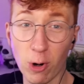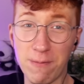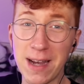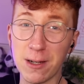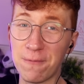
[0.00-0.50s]
more of
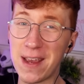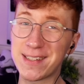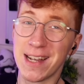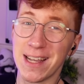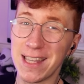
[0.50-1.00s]
my dumb
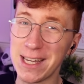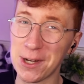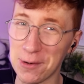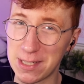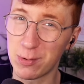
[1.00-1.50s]
face, then you
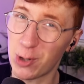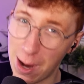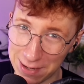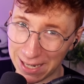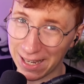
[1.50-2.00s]
can always
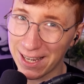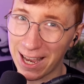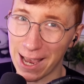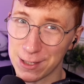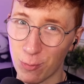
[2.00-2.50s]
subscribe here
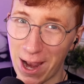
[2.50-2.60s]
as